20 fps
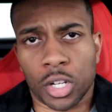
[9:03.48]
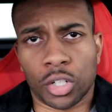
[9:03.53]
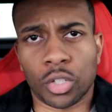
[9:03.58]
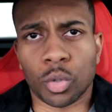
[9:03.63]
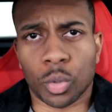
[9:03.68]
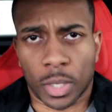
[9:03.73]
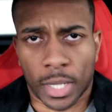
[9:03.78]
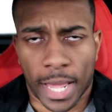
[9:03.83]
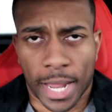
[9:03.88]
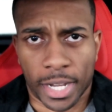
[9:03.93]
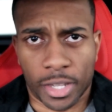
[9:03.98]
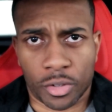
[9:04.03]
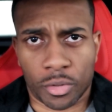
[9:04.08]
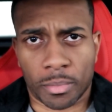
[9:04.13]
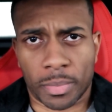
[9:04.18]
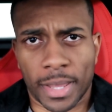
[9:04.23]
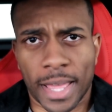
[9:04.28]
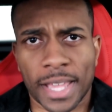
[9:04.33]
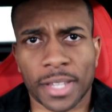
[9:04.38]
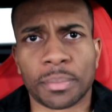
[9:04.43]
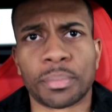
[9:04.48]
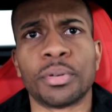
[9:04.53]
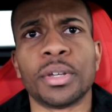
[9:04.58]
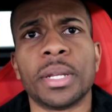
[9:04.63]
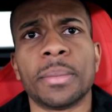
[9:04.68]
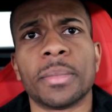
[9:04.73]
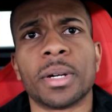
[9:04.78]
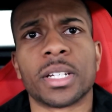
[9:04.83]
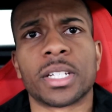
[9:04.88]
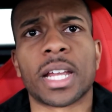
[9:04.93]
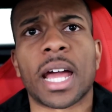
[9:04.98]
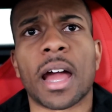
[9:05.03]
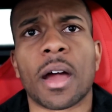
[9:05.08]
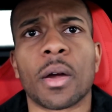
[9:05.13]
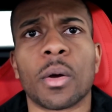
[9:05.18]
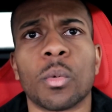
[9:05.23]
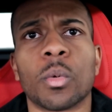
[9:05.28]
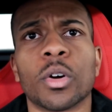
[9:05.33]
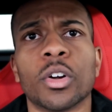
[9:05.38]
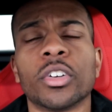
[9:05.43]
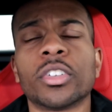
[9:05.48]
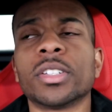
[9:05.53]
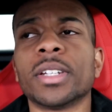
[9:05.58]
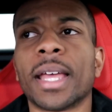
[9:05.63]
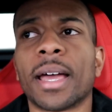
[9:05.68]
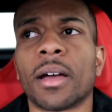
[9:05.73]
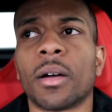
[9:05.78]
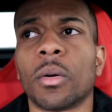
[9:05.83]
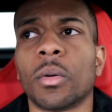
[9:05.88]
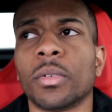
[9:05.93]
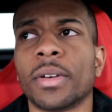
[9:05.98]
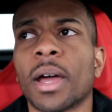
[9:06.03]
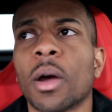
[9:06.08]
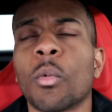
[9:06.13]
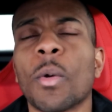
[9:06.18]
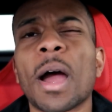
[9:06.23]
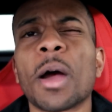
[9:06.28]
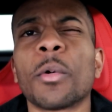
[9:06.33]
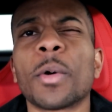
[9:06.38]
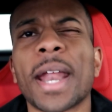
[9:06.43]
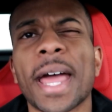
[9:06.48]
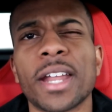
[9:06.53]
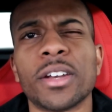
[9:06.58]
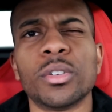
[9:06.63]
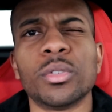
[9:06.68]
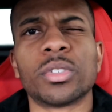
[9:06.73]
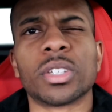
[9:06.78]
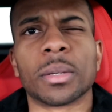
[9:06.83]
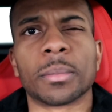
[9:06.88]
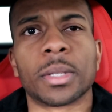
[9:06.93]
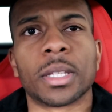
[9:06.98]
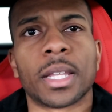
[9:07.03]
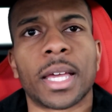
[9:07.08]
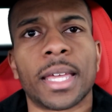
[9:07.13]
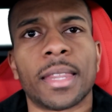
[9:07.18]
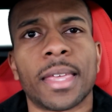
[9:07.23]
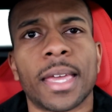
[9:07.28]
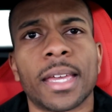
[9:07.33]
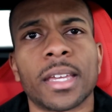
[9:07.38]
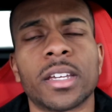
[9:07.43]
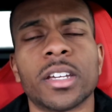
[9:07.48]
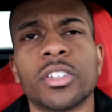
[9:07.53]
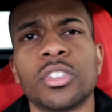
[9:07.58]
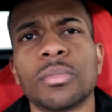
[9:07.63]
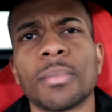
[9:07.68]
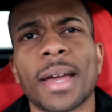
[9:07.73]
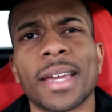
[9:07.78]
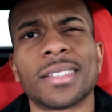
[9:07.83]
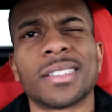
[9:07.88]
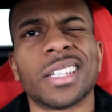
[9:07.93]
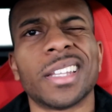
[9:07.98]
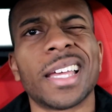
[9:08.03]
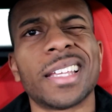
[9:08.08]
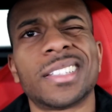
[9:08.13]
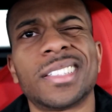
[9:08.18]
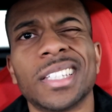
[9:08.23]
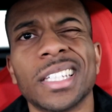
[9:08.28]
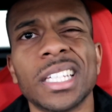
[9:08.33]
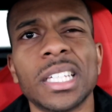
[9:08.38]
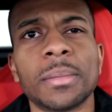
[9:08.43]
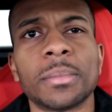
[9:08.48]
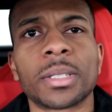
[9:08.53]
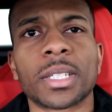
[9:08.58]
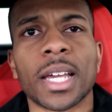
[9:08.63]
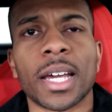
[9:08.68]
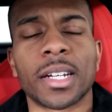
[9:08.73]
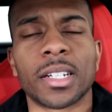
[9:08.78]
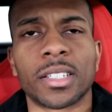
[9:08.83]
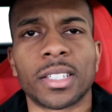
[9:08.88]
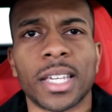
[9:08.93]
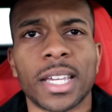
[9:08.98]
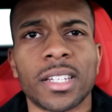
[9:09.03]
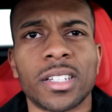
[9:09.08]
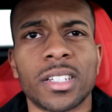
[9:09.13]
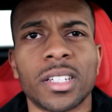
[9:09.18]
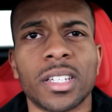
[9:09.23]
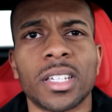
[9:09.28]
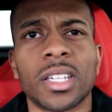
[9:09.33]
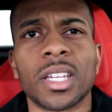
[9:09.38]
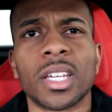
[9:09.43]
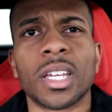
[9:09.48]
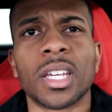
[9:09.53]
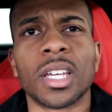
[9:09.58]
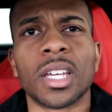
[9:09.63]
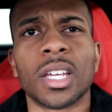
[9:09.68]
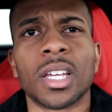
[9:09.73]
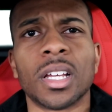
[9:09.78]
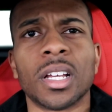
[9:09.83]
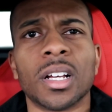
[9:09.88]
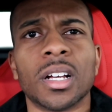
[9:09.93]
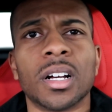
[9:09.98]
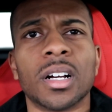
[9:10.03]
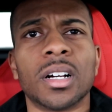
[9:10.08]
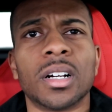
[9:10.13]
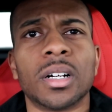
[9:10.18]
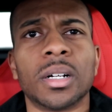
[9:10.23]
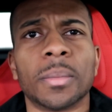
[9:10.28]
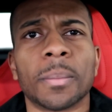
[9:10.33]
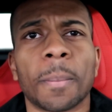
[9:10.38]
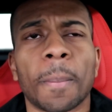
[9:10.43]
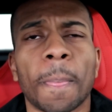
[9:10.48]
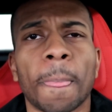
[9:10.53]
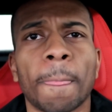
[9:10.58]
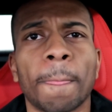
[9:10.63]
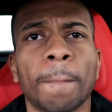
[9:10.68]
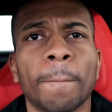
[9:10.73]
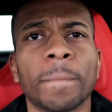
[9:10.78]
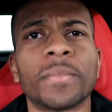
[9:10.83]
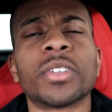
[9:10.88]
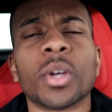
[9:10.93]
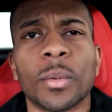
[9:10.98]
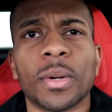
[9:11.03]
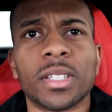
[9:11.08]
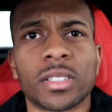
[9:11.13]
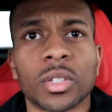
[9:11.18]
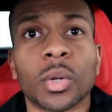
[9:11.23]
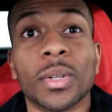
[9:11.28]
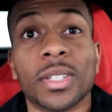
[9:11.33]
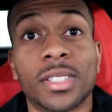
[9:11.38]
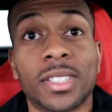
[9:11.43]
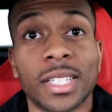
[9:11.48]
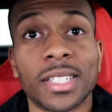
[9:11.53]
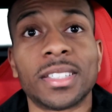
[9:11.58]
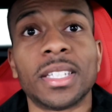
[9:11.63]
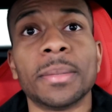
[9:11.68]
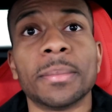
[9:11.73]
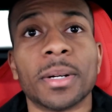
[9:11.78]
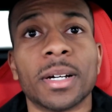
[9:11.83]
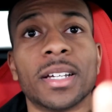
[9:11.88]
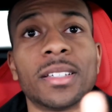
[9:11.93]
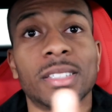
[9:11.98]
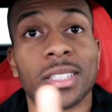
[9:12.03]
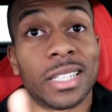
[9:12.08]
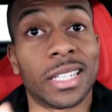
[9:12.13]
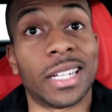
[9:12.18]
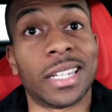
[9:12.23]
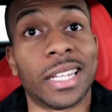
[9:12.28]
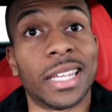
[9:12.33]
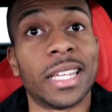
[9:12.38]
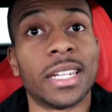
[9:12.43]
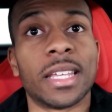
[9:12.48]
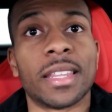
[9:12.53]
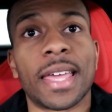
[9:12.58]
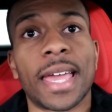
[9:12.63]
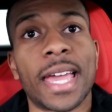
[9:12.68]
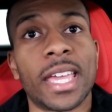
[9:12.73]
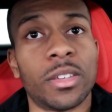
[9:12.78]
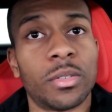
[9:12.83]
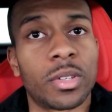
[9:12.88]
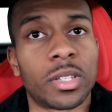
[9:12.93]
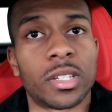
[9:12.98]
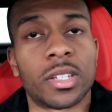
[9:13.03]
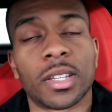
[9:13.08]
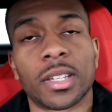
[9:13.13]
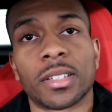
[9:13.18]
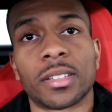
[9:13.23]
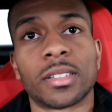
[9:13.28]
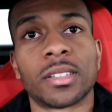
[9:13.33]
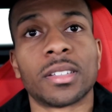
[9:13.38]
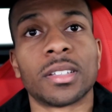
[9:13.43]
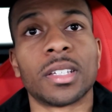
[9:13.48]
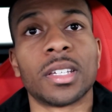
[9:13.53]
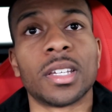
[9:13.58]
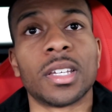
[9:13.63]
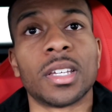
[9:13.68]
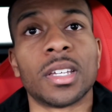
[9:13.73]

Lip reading: to a lot of you. But that's pretty much how it works. Now why would I do something like that? Because you might say that seems kind of sketchy. So it's 60 months, and then at the end of that you can just